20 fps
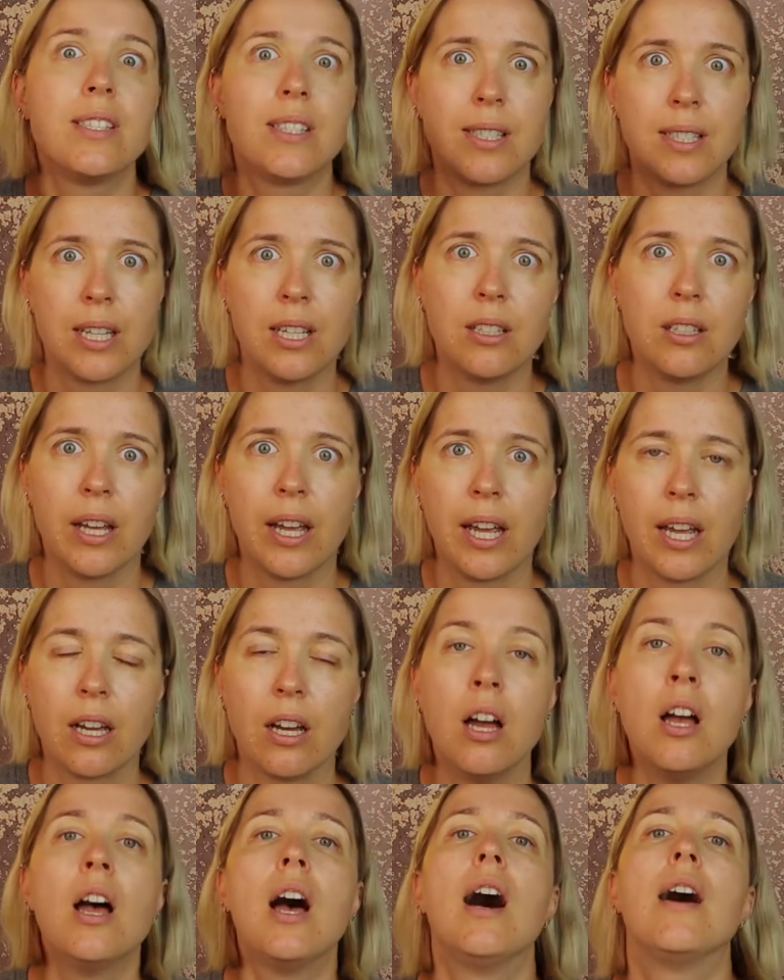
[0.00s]

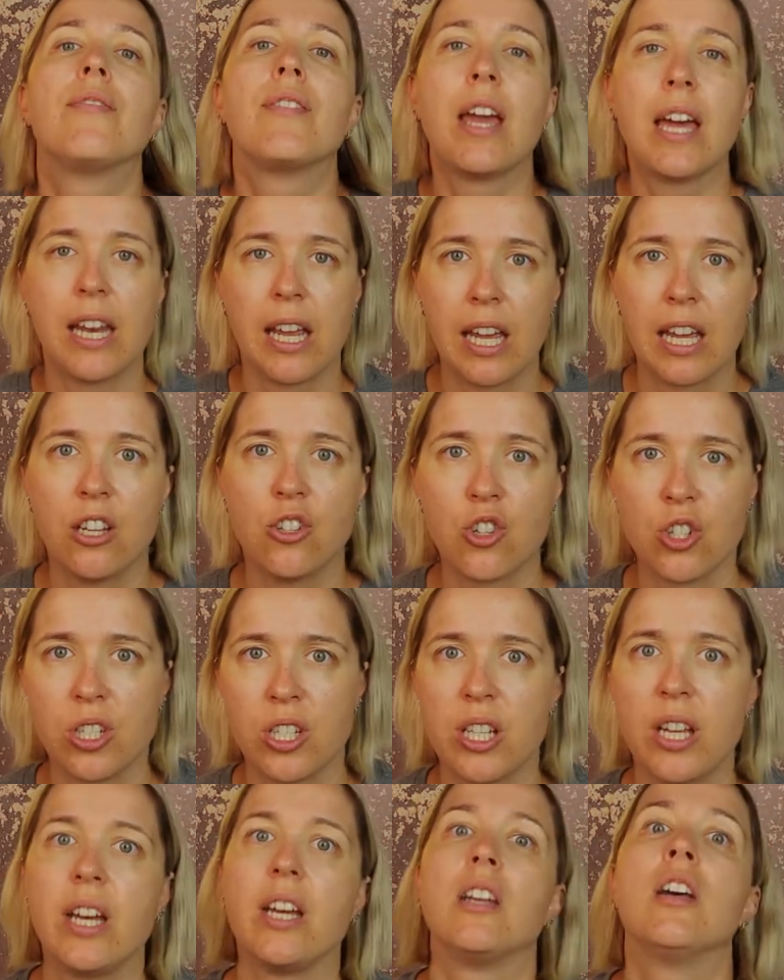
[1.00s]
ceiling of getting
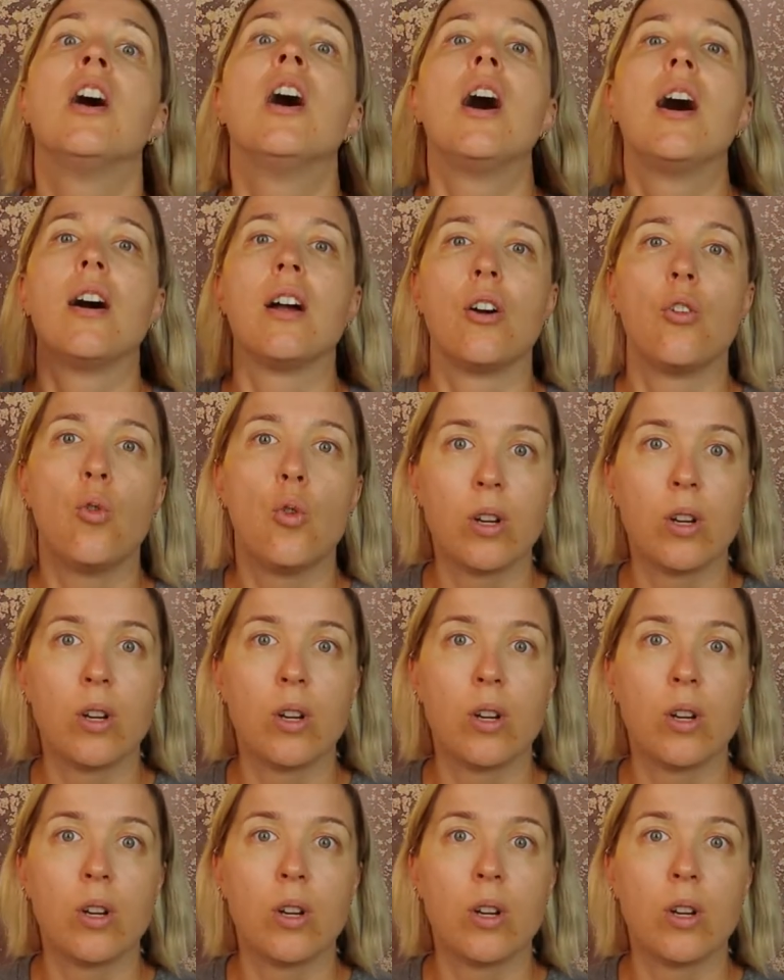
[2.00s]
agented or,